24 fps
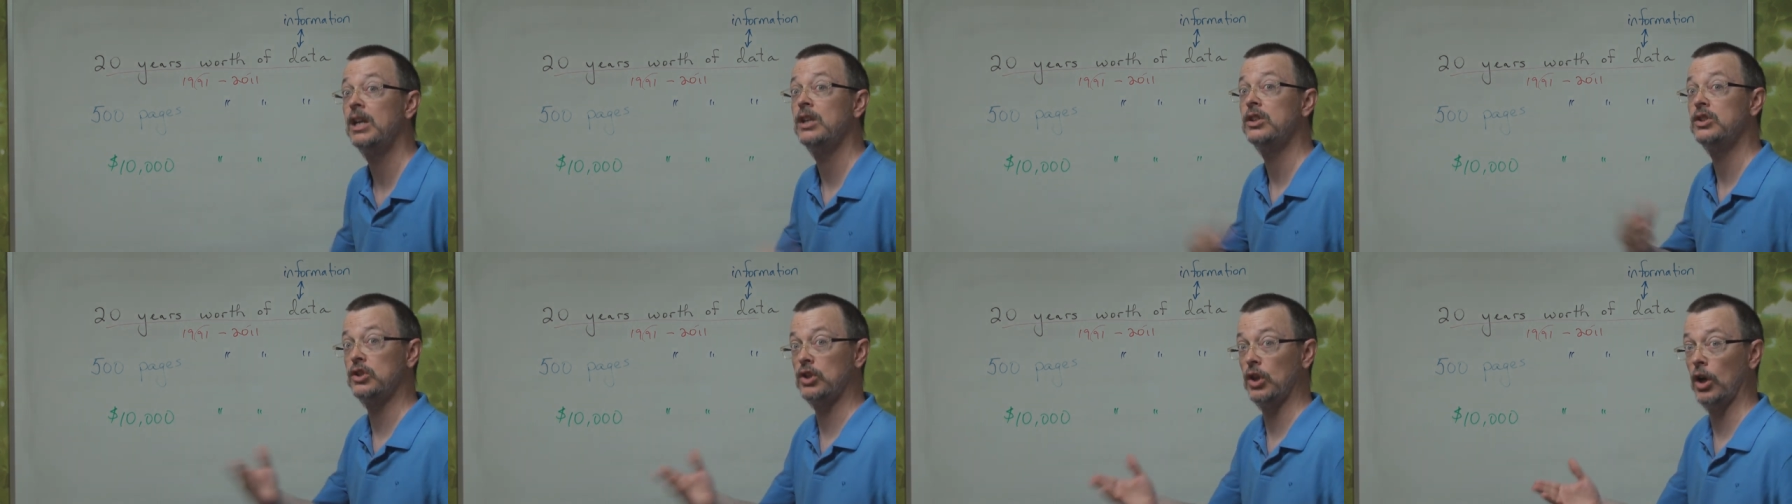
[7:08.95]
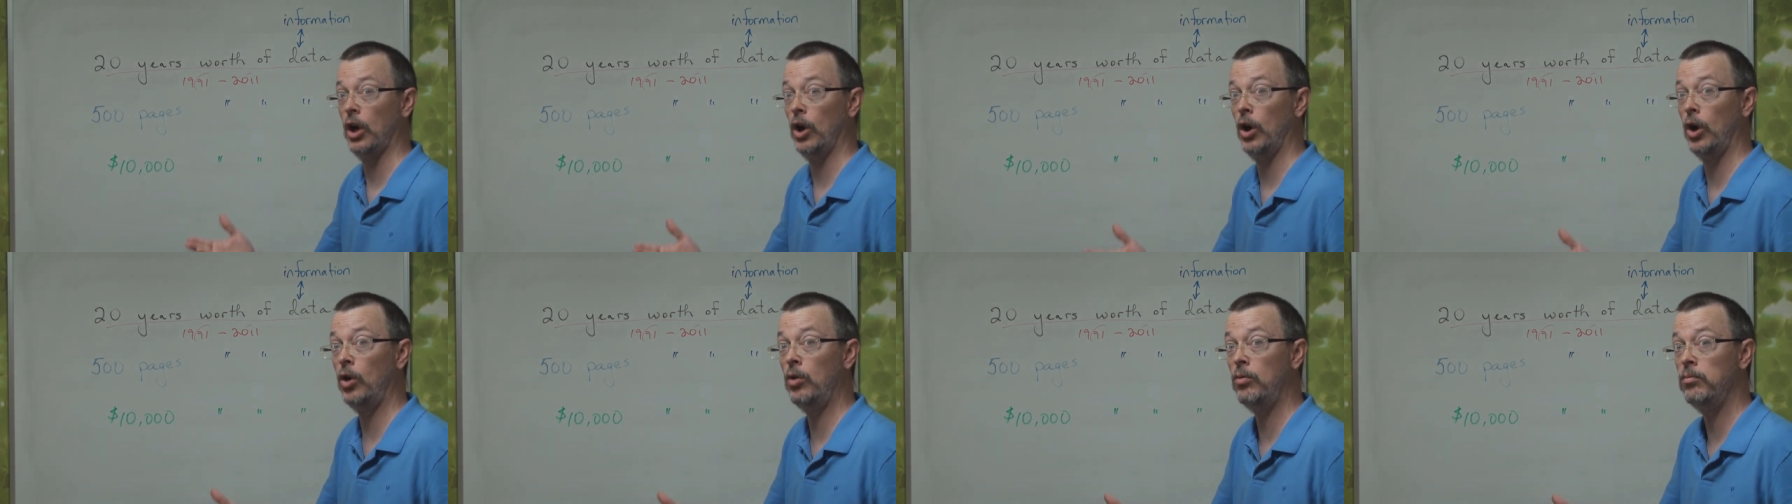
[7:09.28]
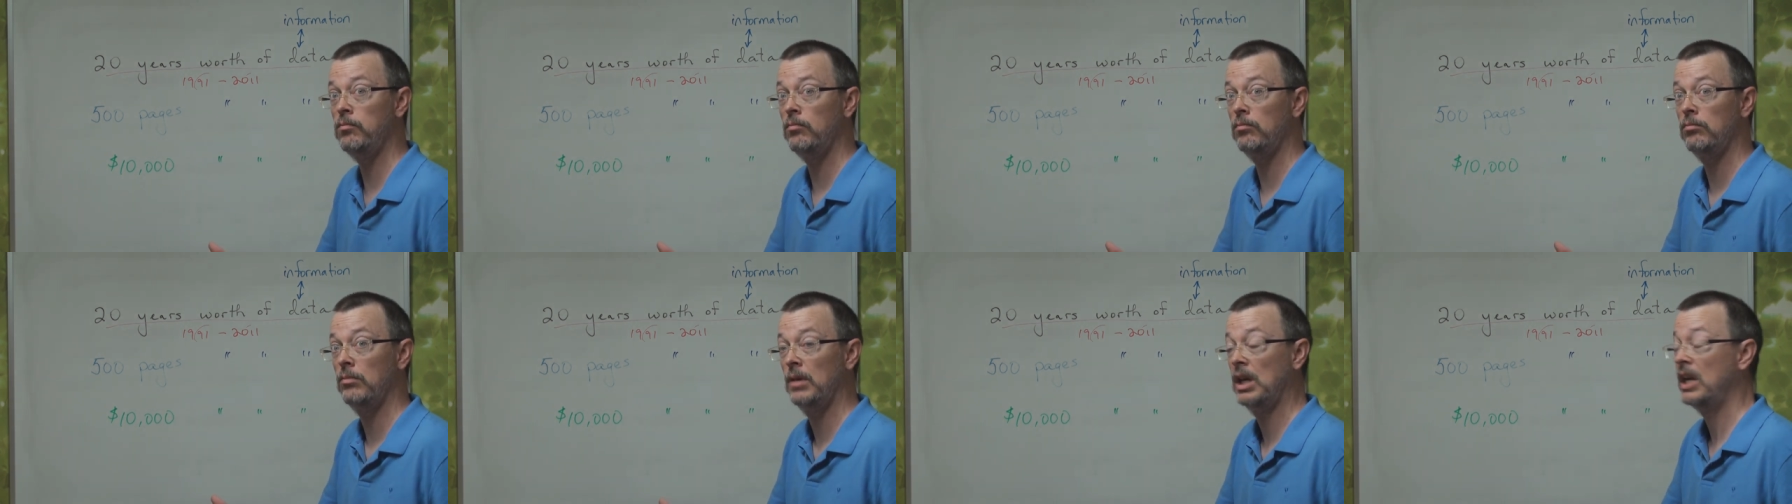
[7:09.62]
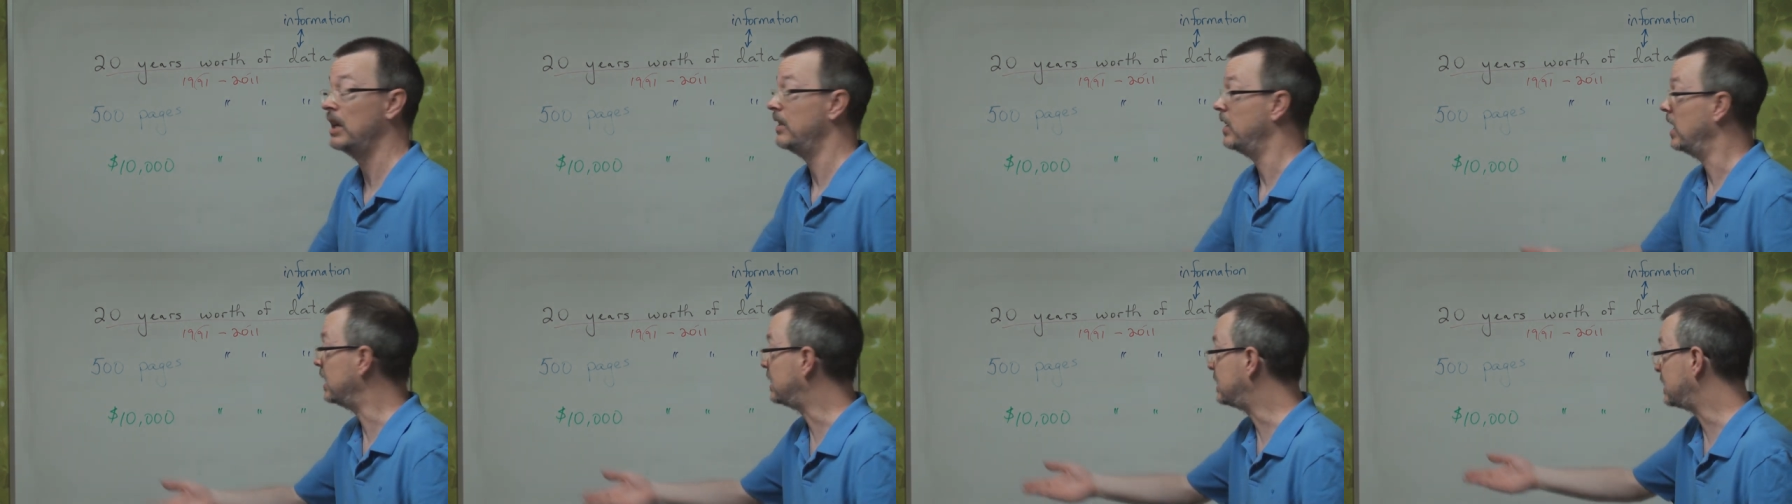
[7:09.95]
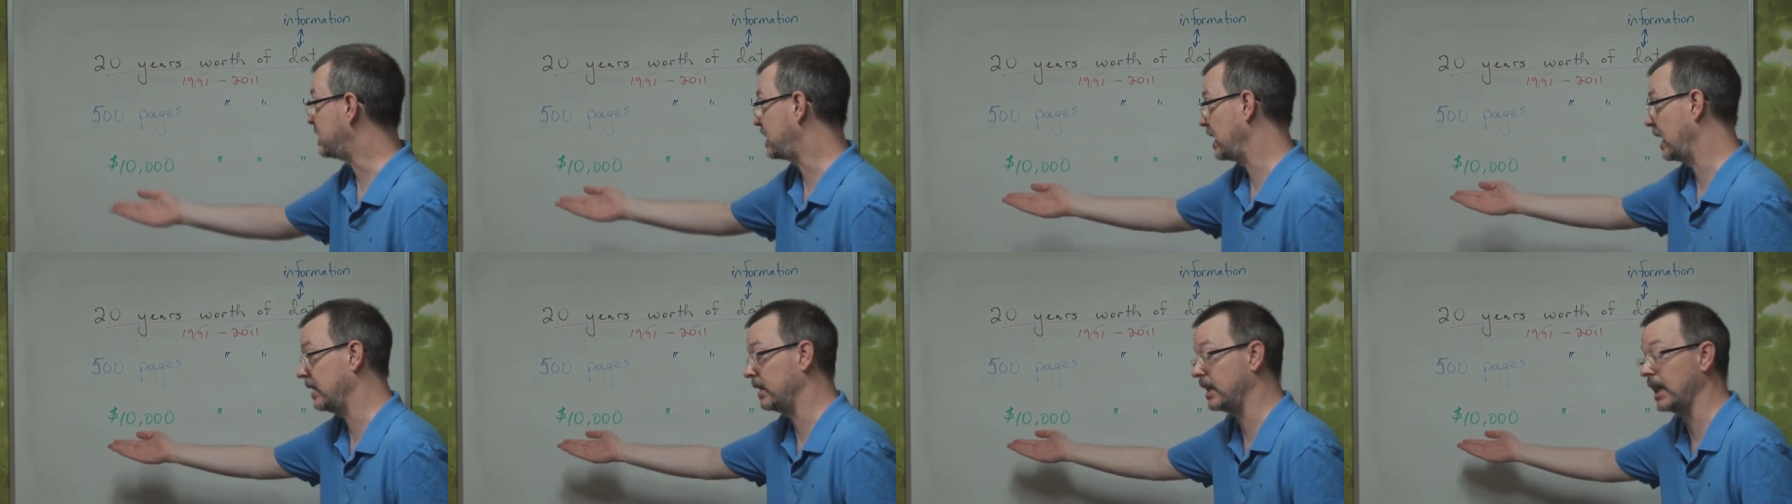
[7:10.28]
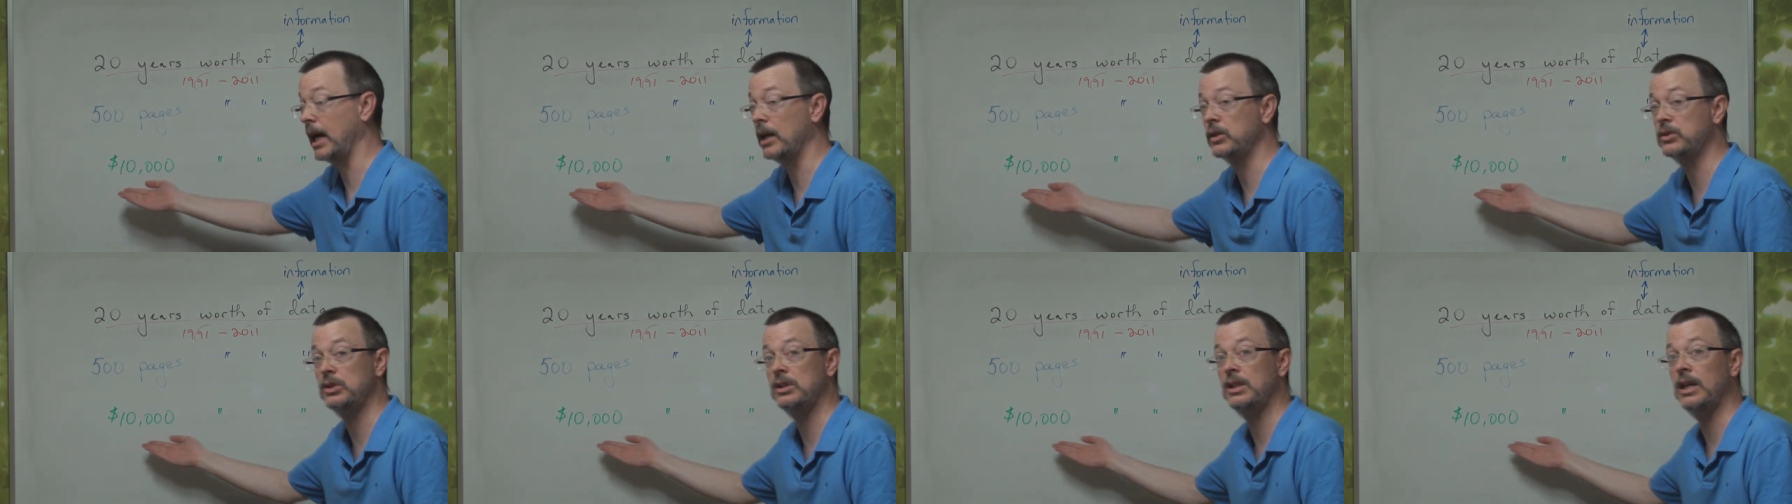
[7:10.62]
So it's
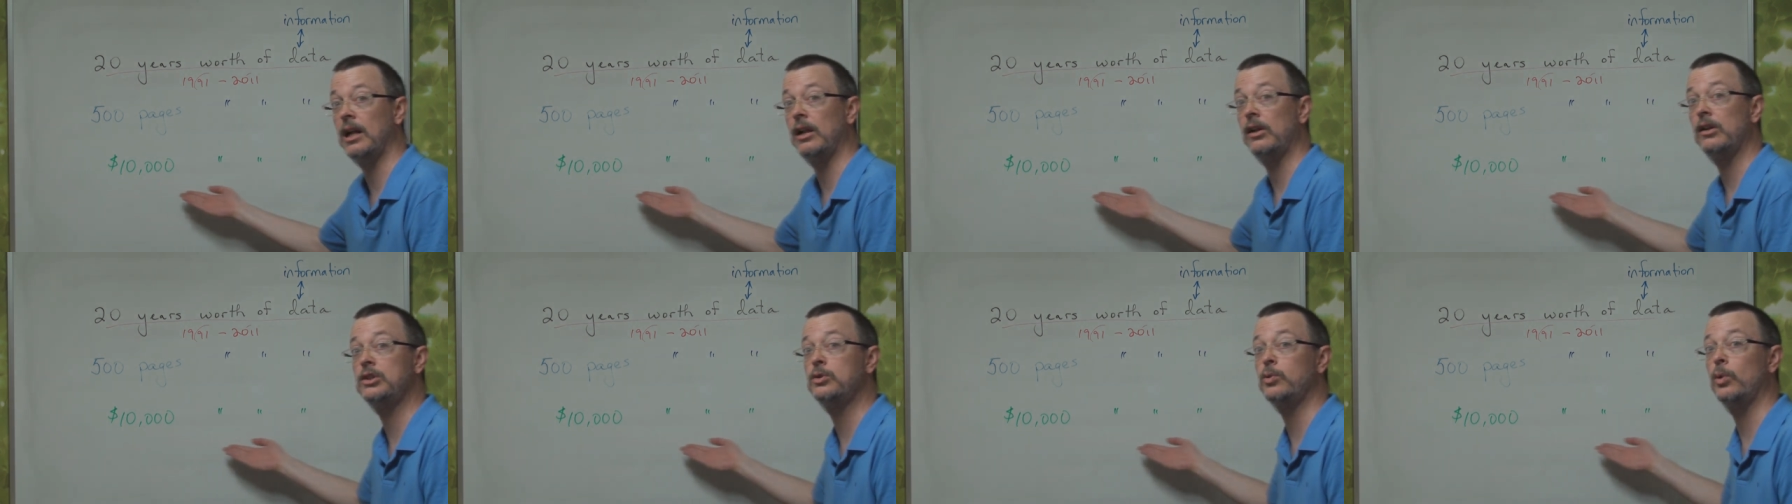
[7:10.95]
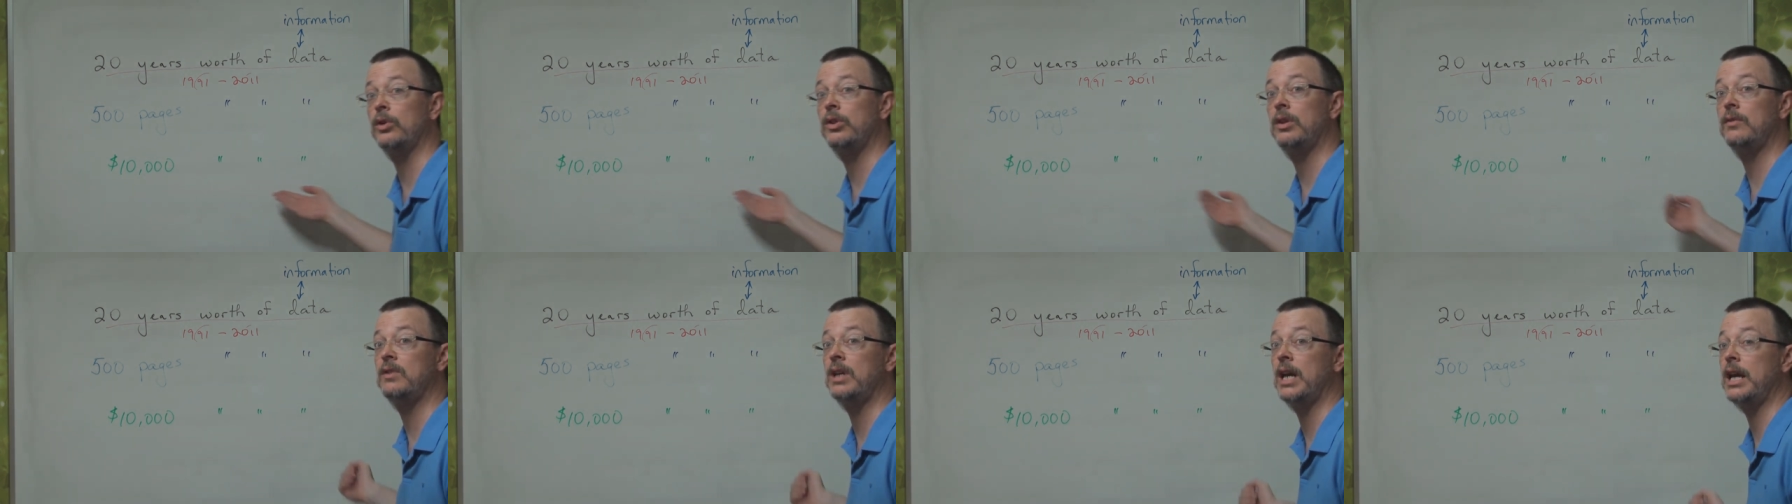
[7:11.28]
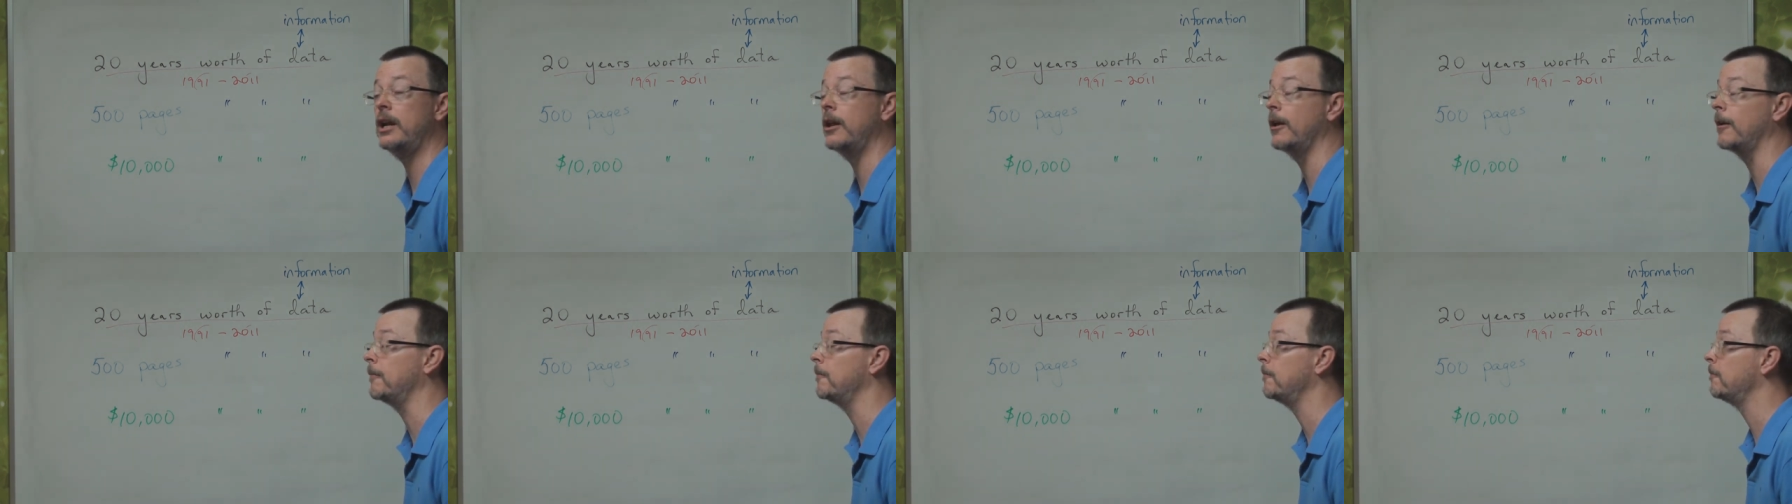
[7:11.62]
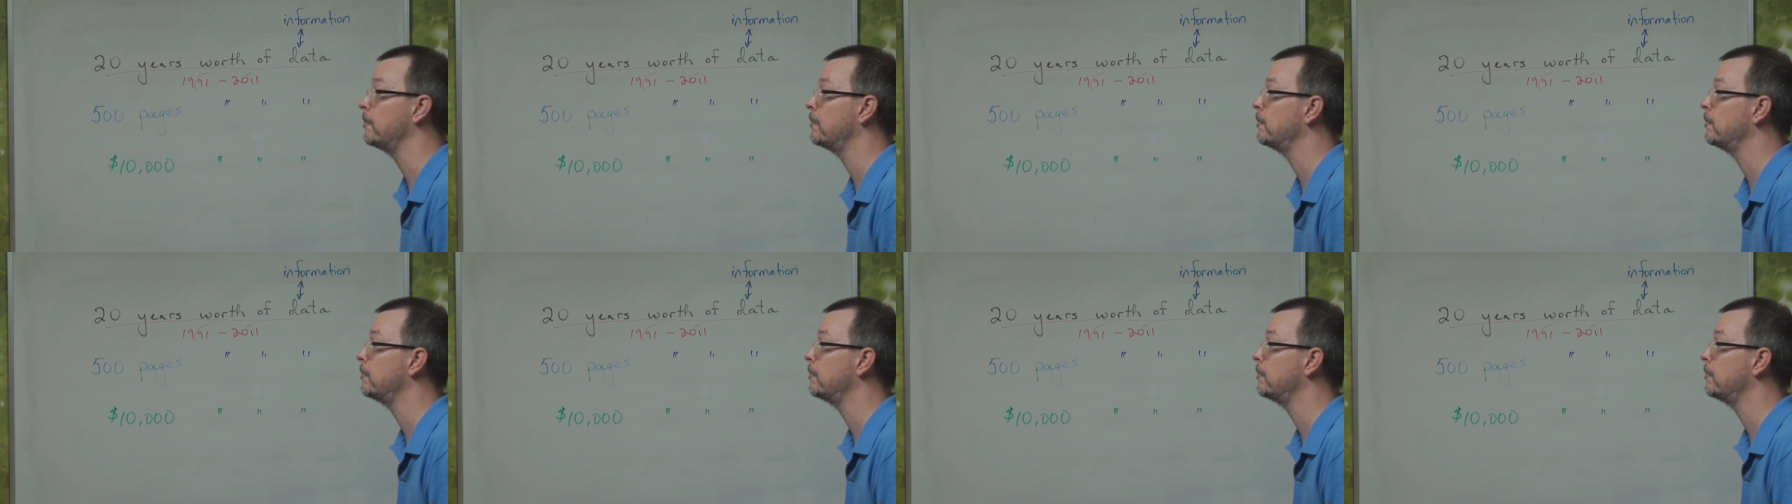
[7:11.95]
$10,000 worth of data.